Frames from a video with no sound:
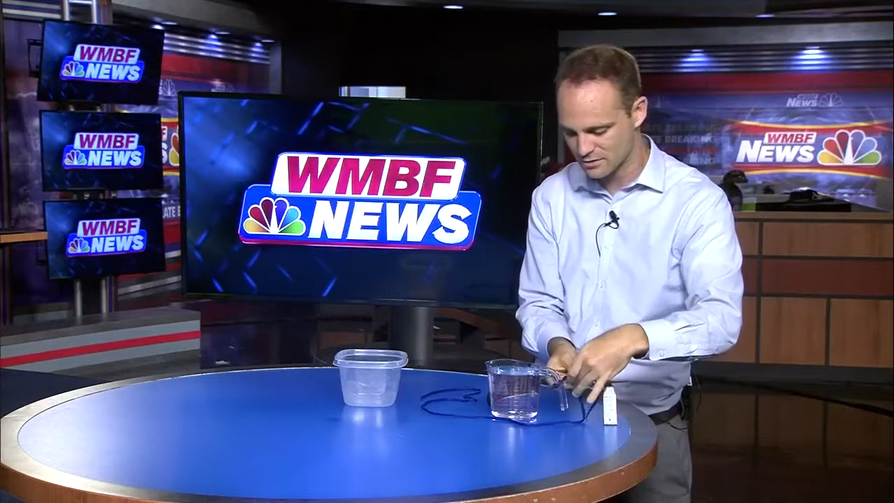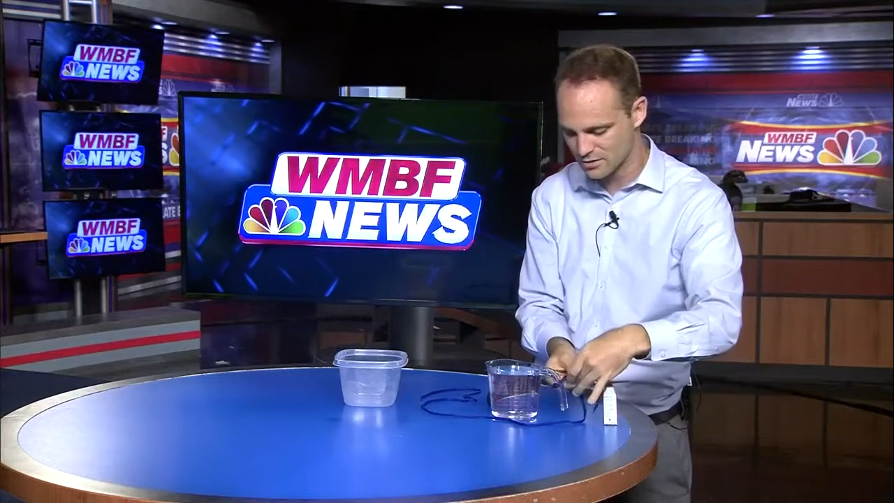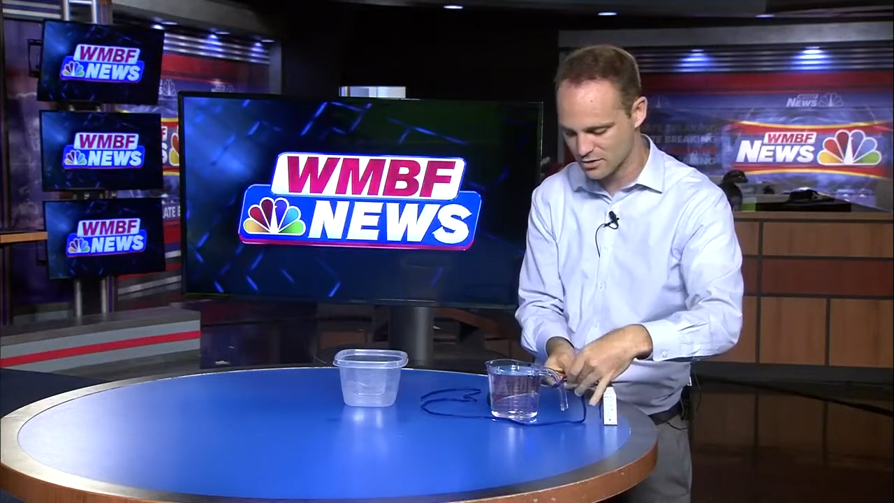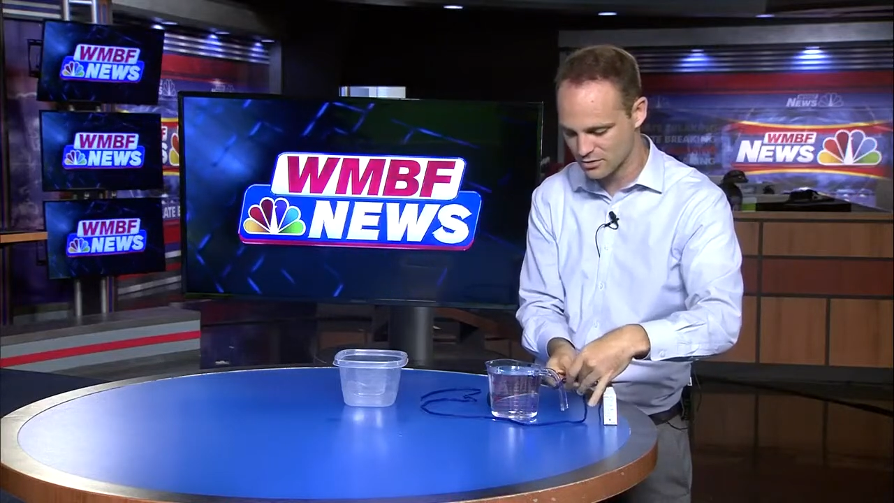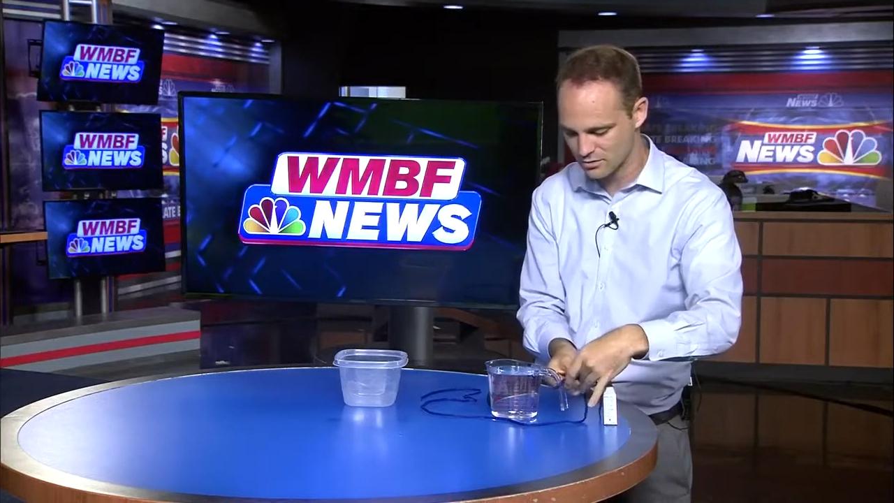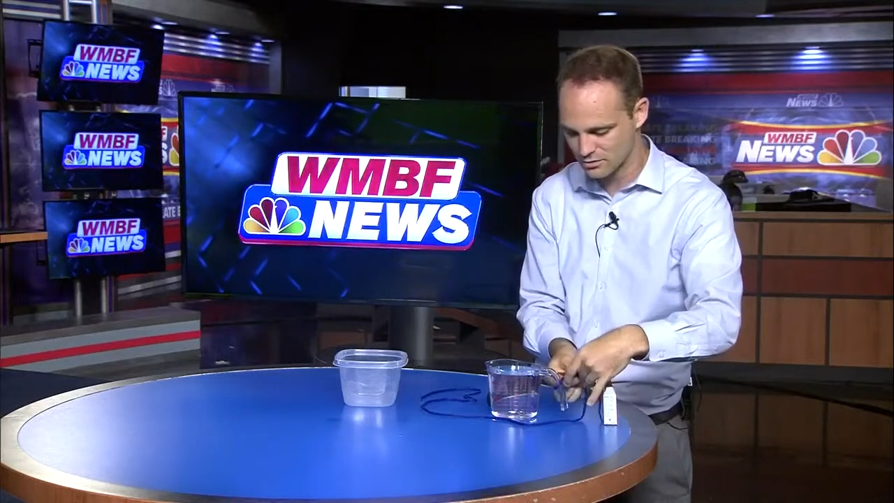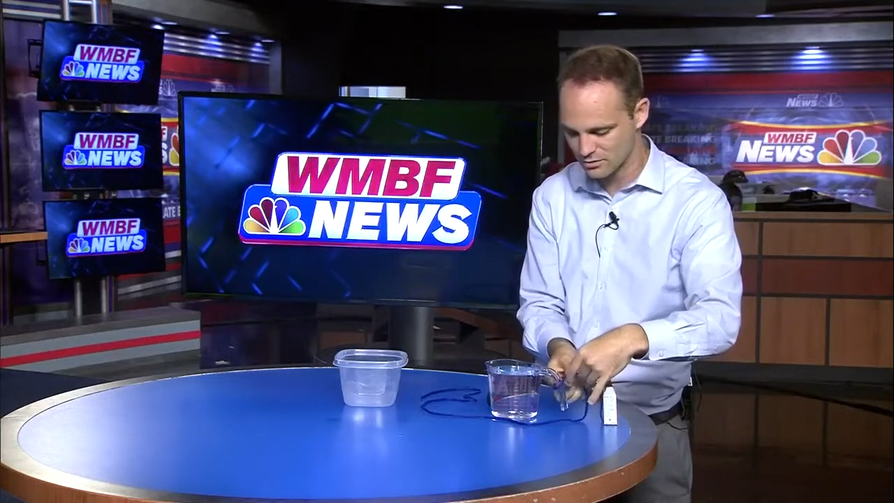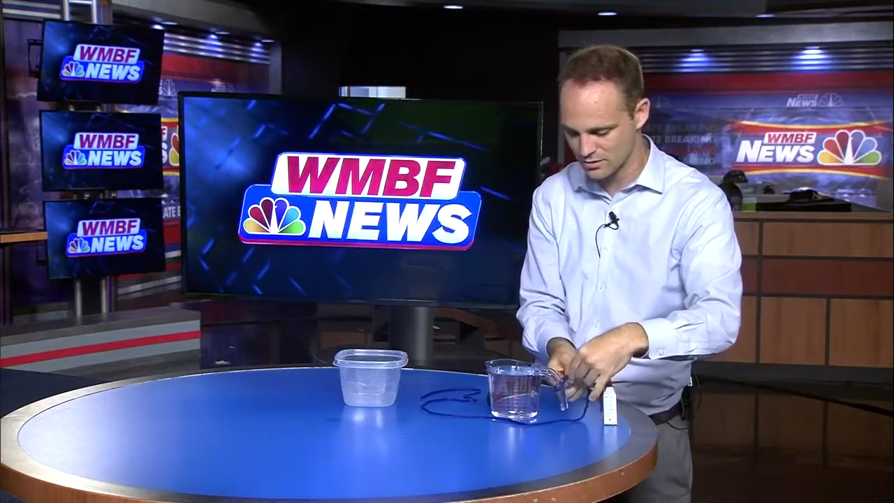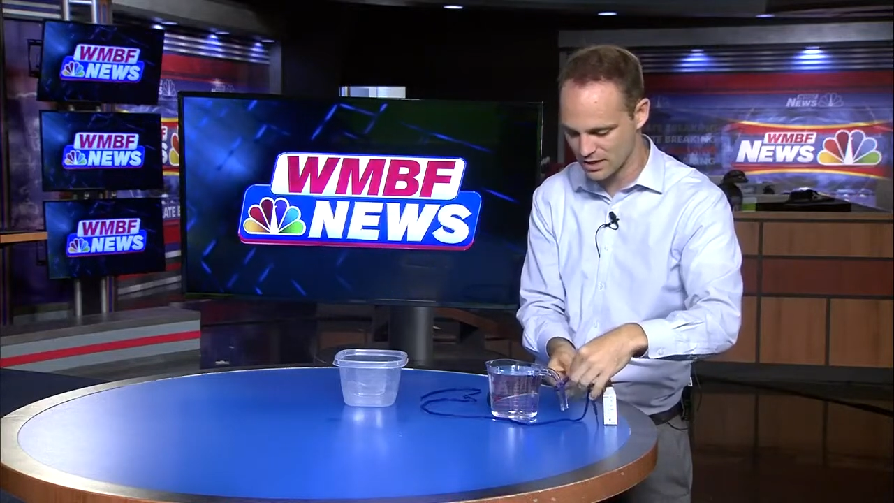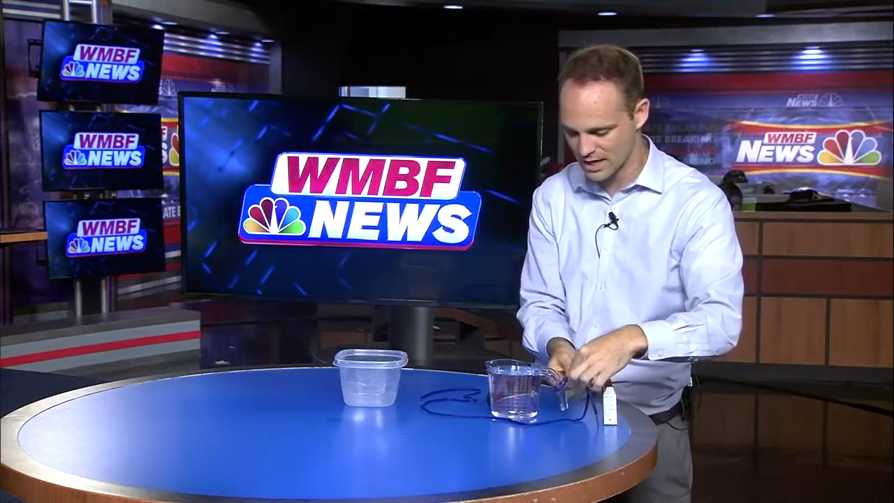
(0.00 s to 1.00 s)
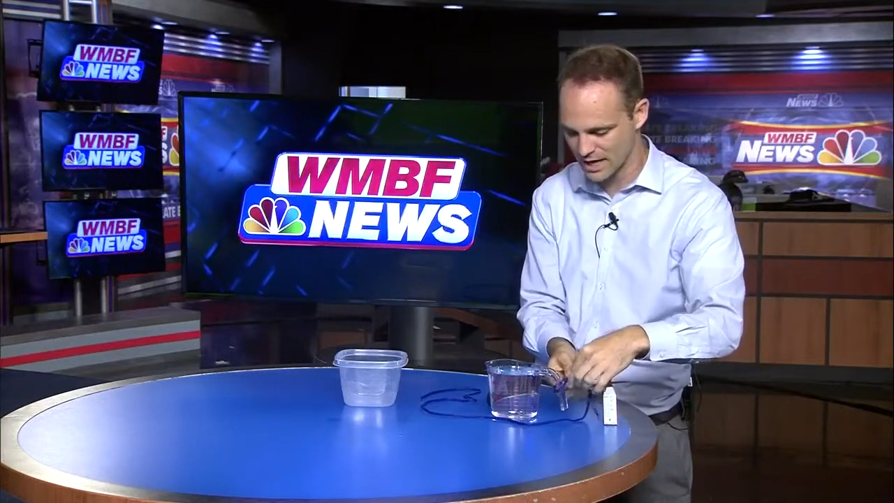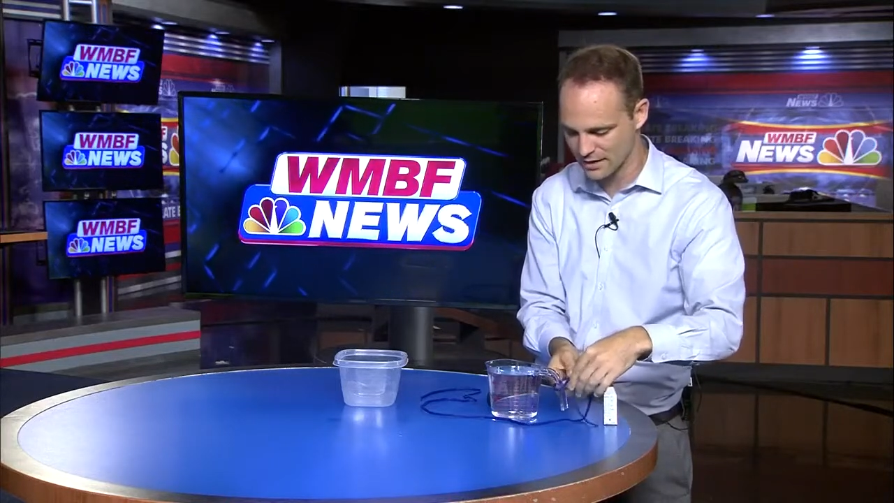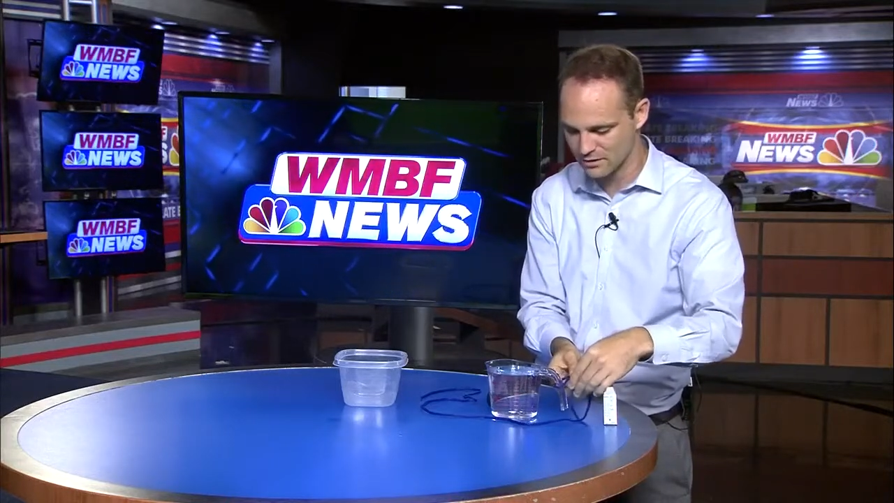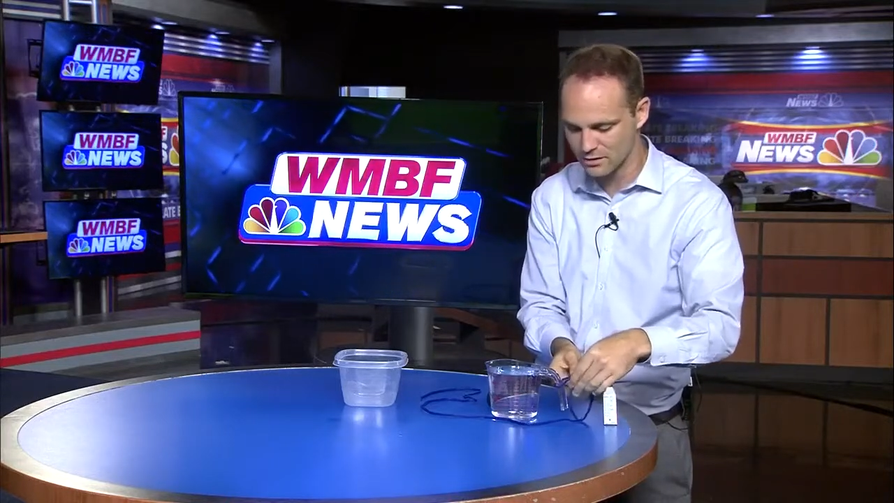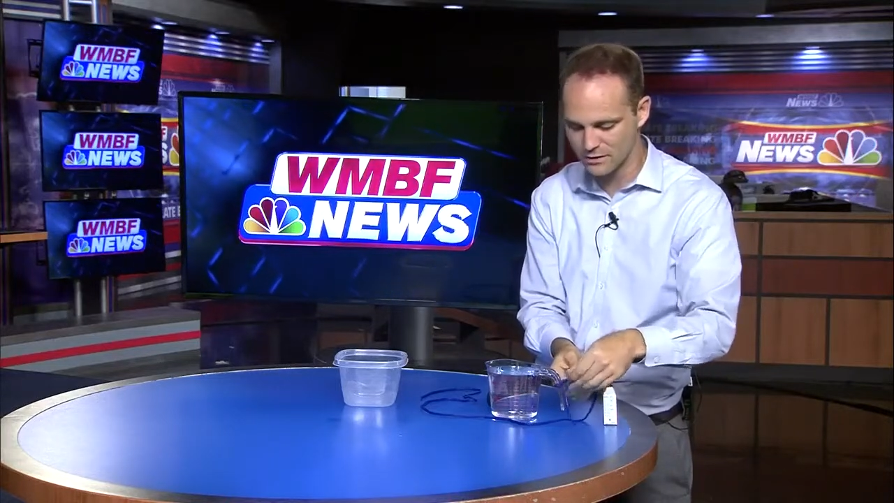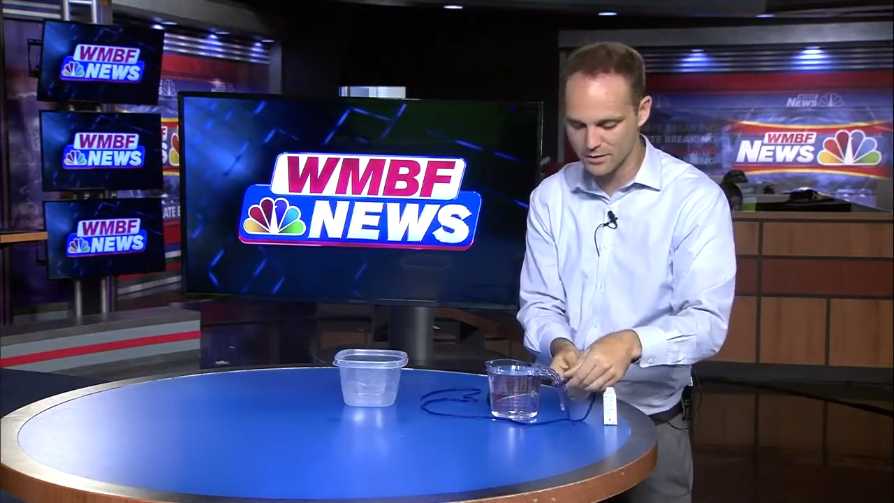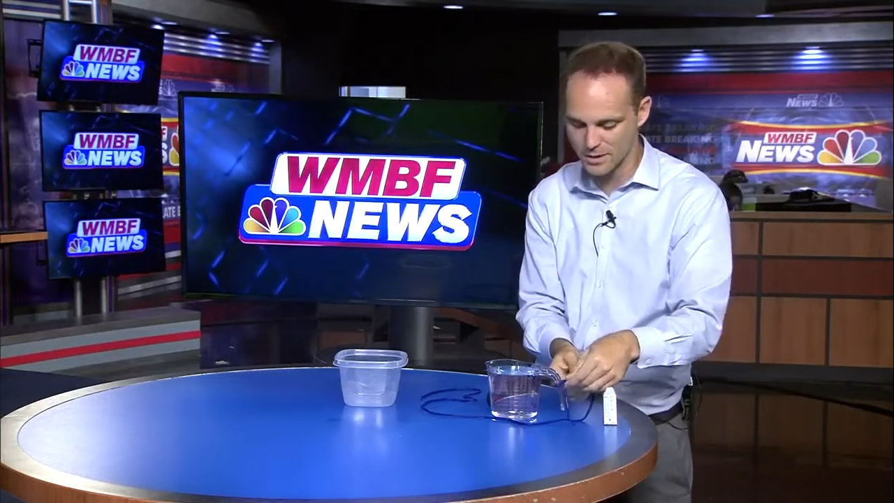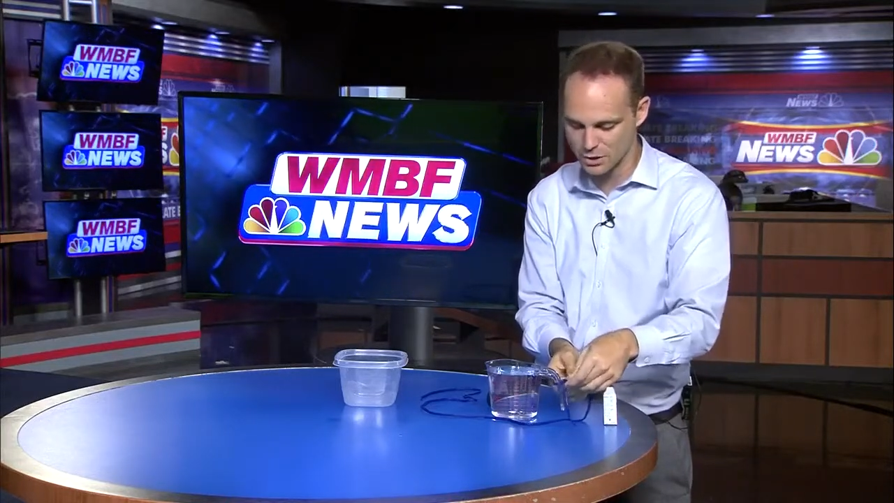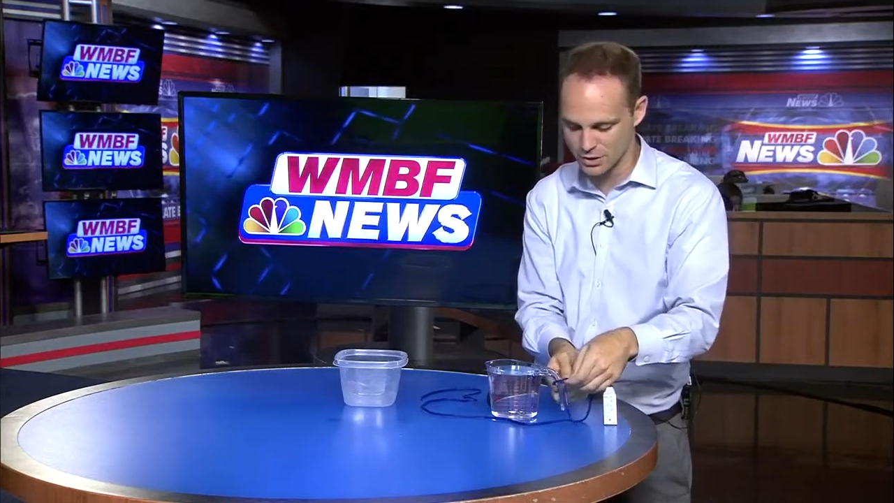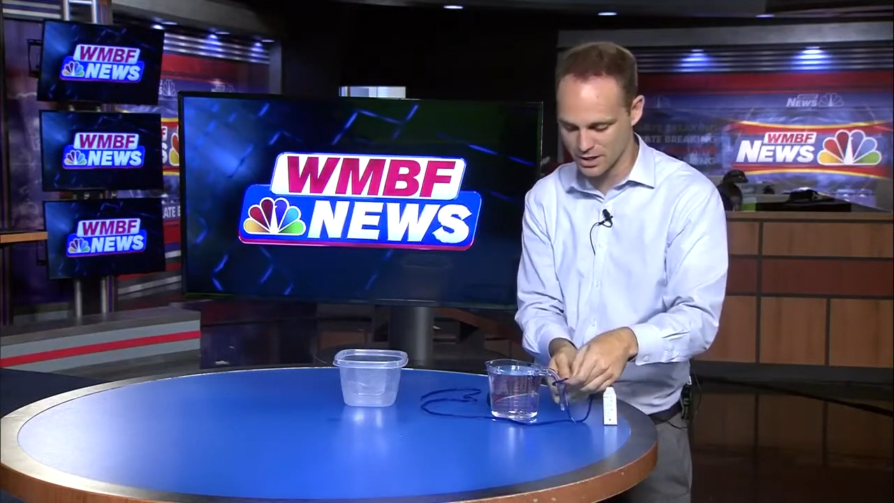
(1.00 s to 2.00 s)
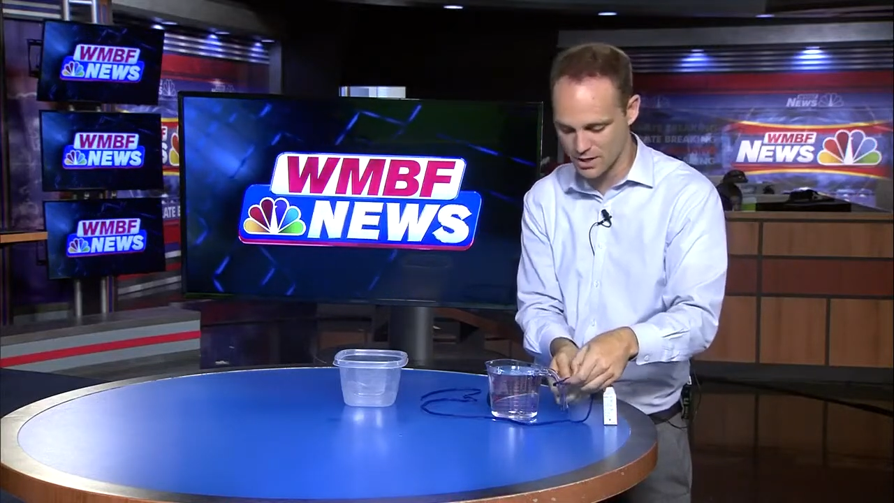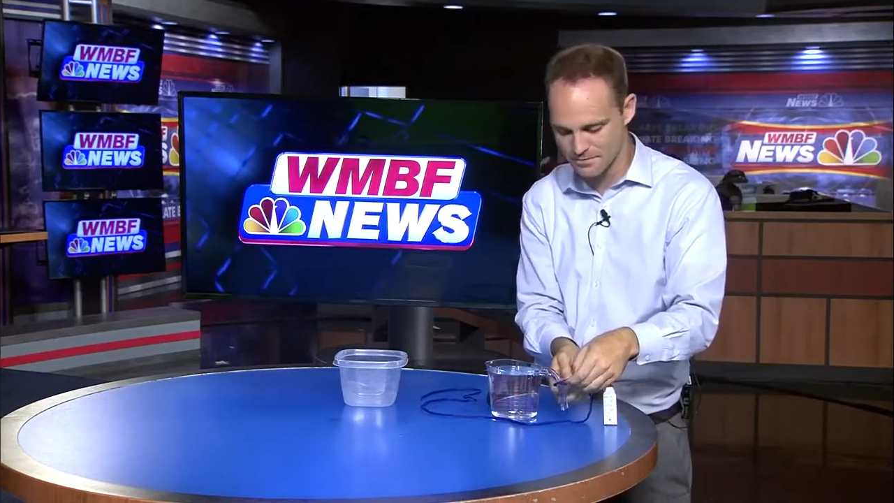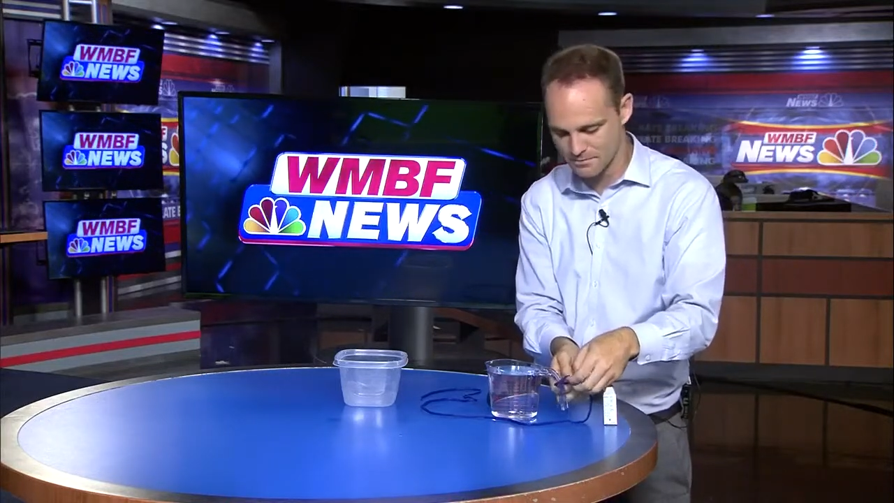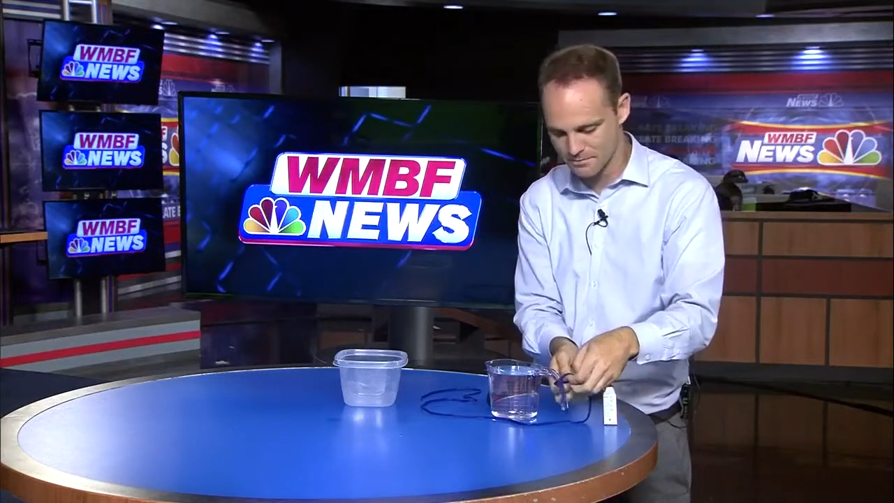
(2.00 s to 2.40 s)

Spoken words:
to the handle of the measuring cup.